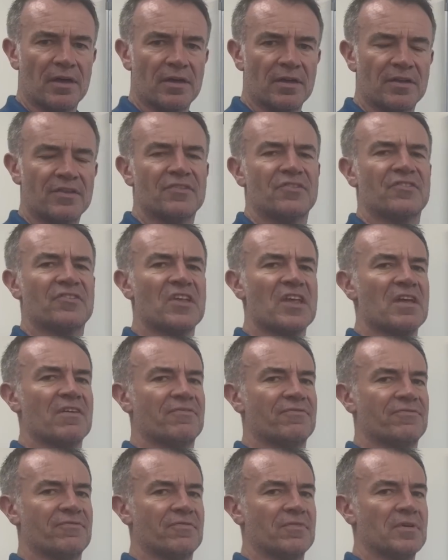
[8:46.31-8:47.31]

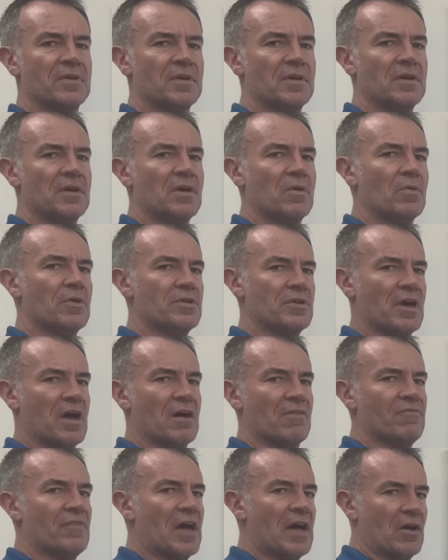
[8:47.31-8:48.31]
safe when you have
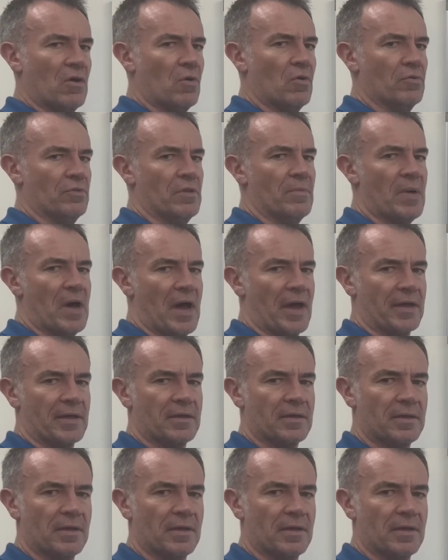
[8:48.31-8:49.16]
that on the back,